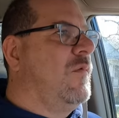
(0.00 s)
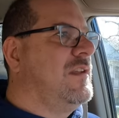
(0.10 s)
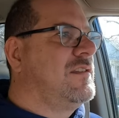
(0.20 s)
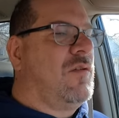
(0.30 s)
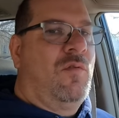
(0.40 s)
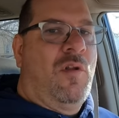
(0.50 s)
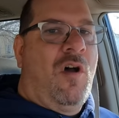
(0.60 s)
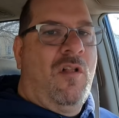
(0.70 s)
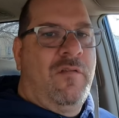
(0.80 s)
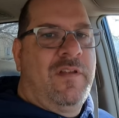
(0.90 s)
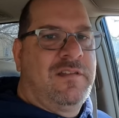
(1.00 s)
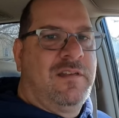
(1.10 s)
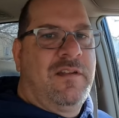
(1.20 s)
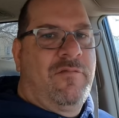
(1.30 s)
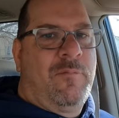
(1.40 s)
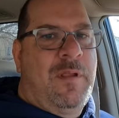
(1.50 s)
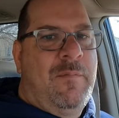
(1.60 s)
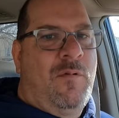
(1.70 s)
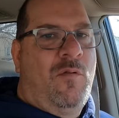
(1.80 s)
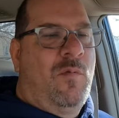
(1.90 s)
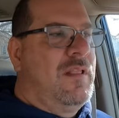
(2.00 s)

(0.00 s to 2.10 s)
we sold all of it to different people.